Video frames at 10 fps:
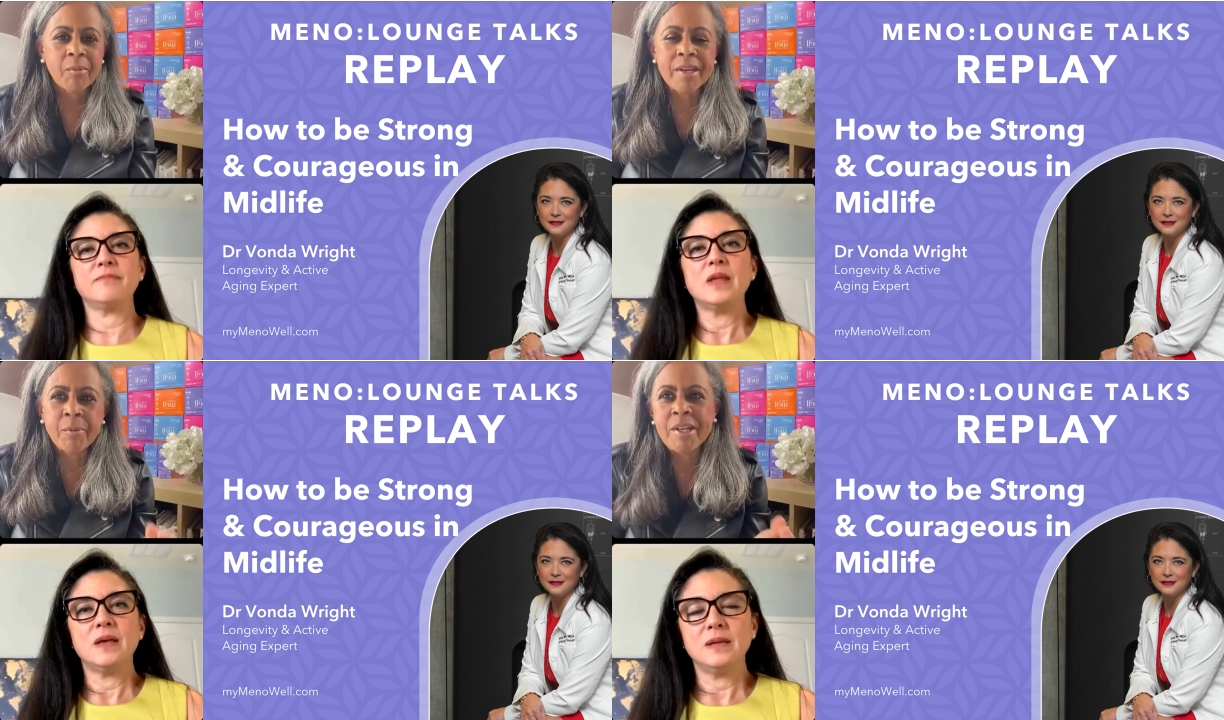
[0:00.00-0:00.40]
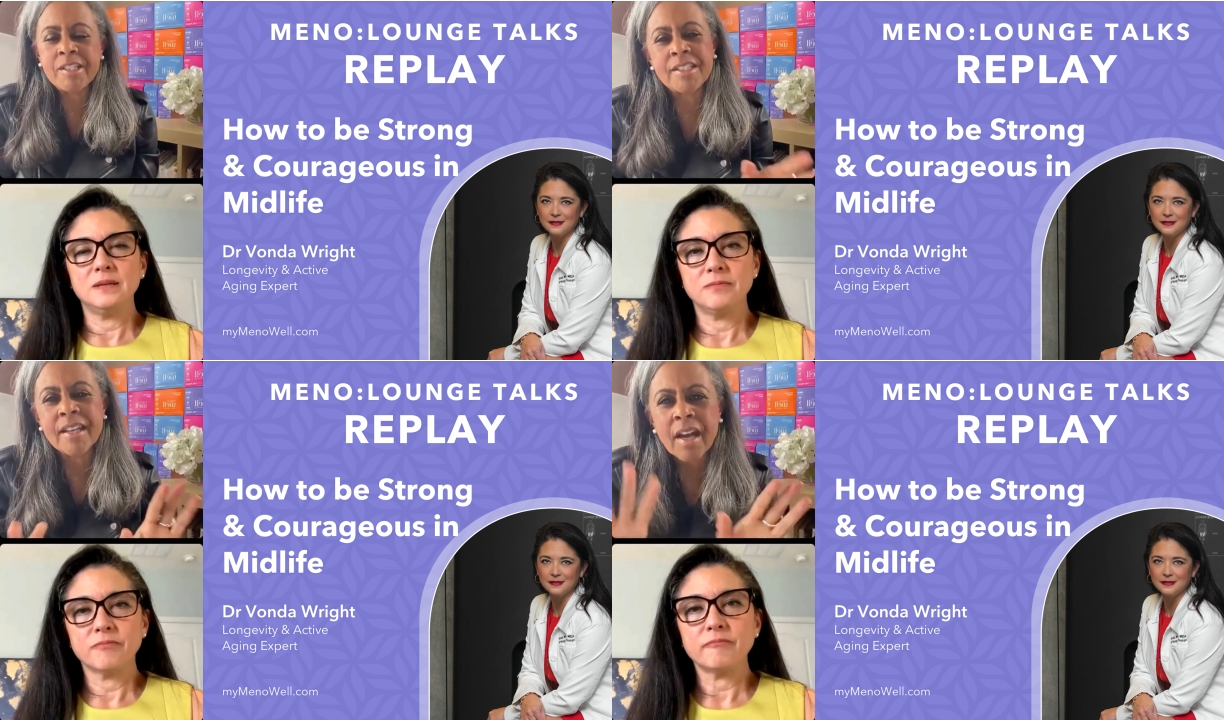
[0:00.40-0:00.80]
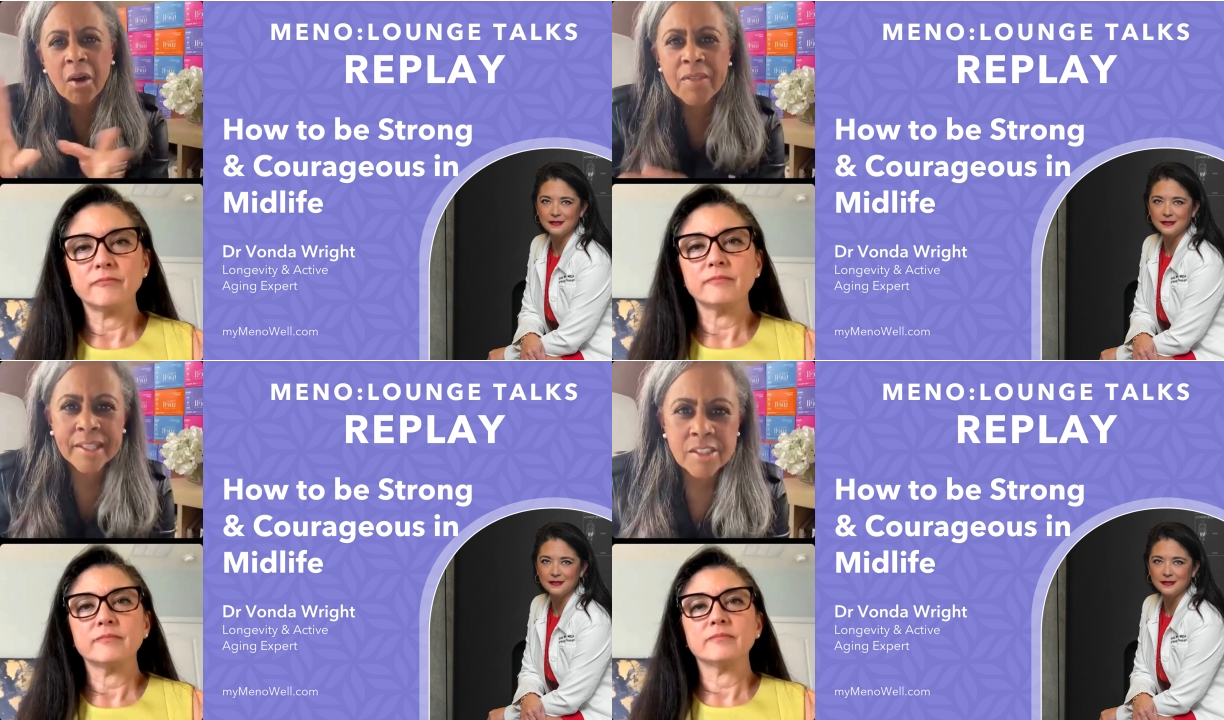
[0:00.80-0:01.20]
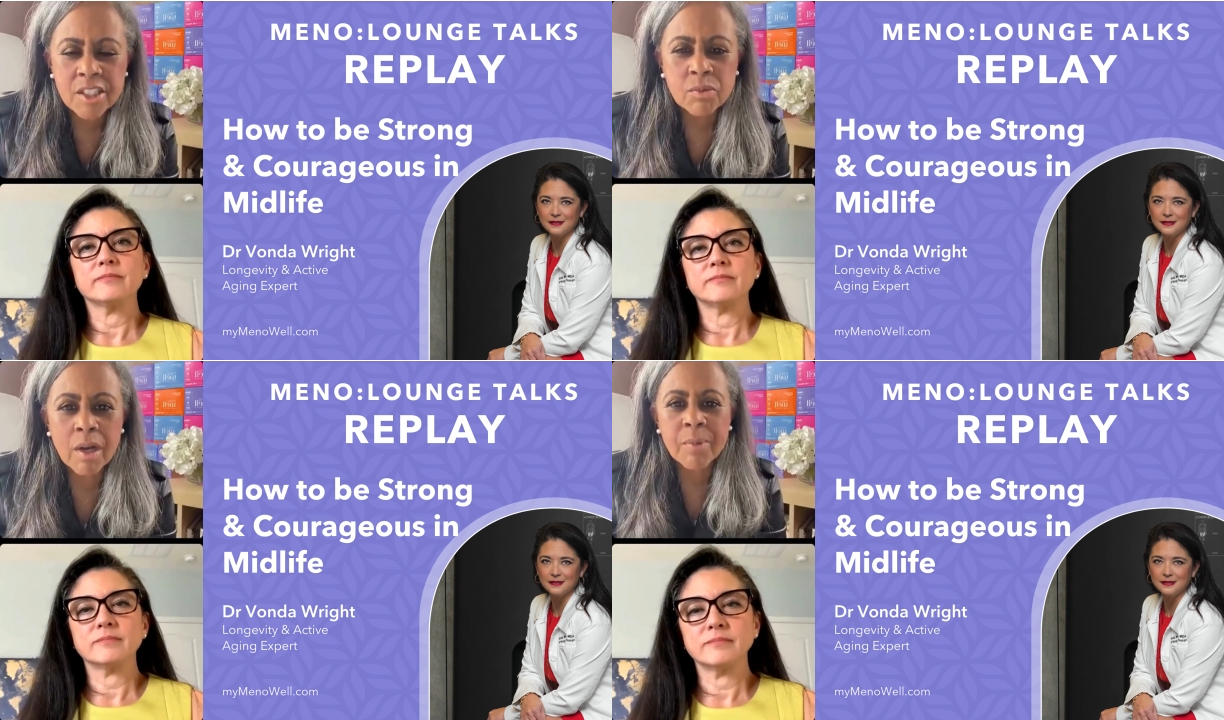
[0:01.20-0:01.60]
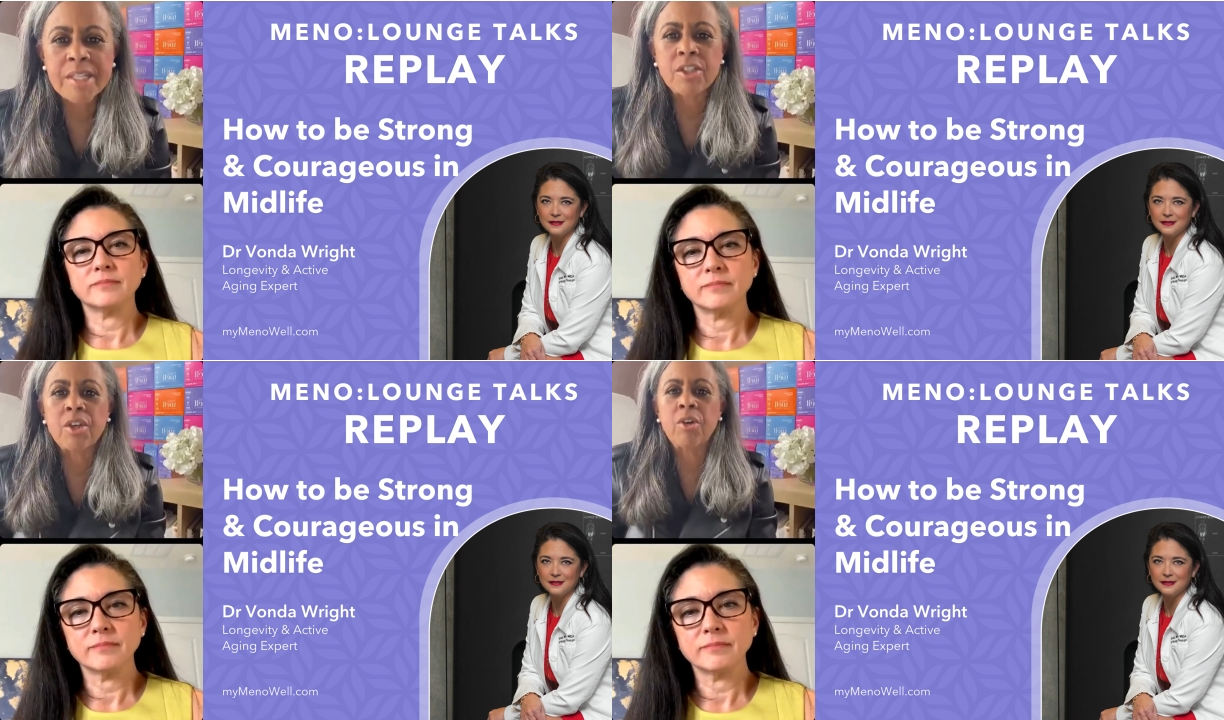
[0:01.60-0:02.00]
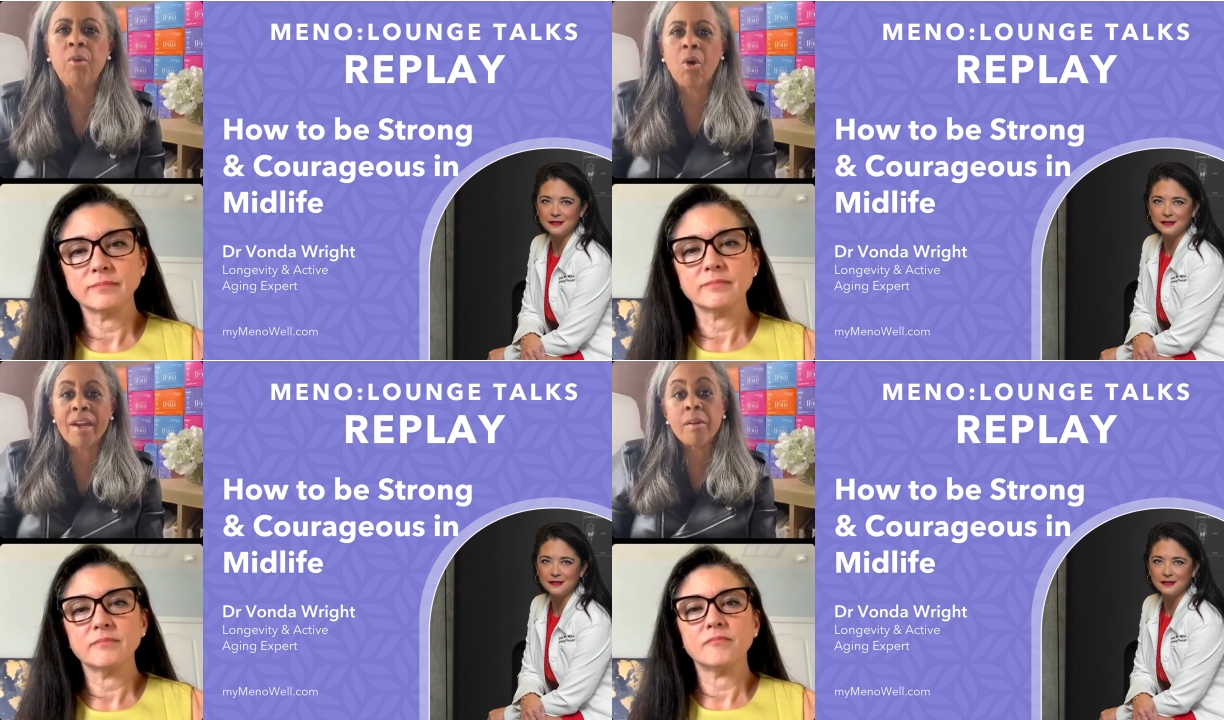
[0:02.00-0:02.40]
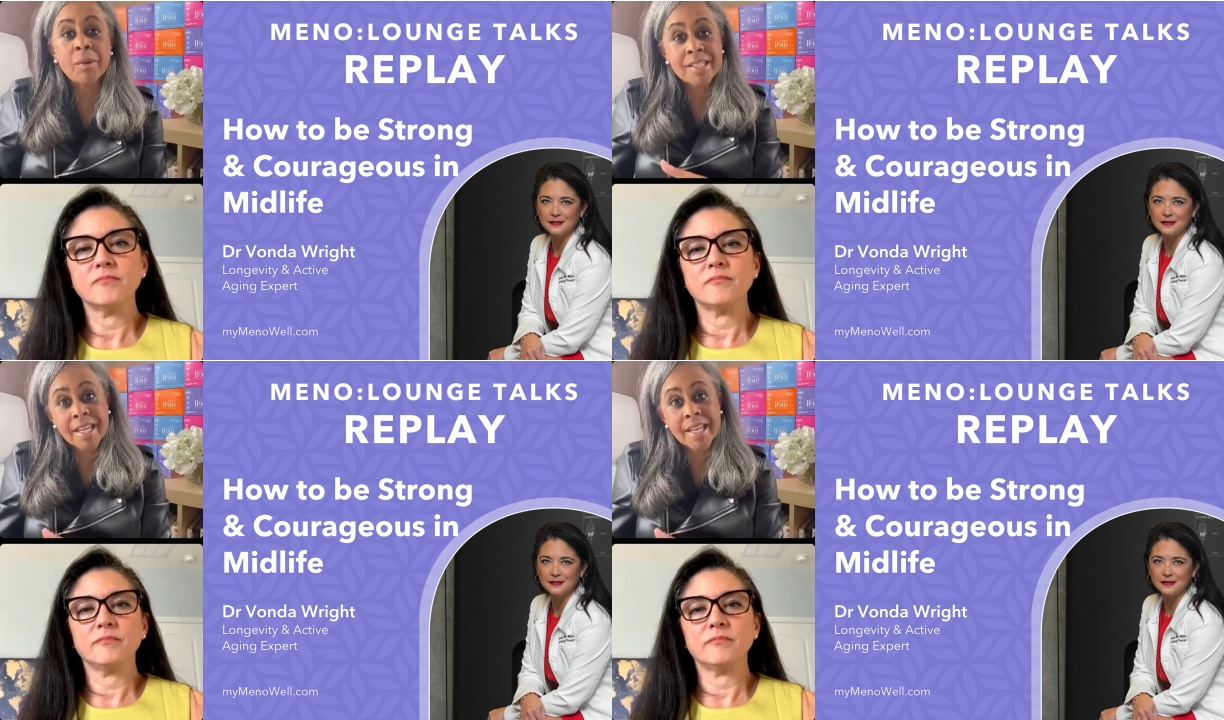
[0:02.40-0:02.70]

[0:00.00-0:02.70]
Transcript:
Speaker 1: we, we just think oh that's just what we do or it was